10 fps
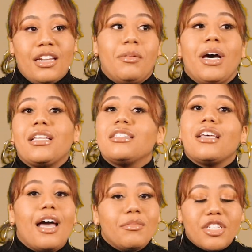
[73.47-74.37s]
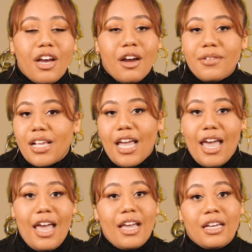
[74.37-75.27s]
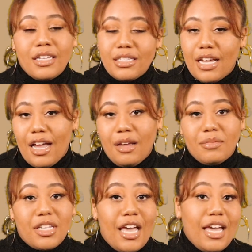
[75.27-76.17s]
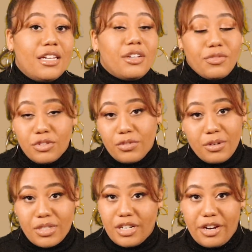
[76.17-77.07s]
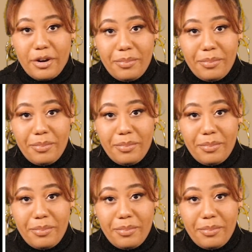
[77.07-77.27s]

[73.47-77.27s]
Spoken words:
Now, by this time, she already had good times and different strokes under her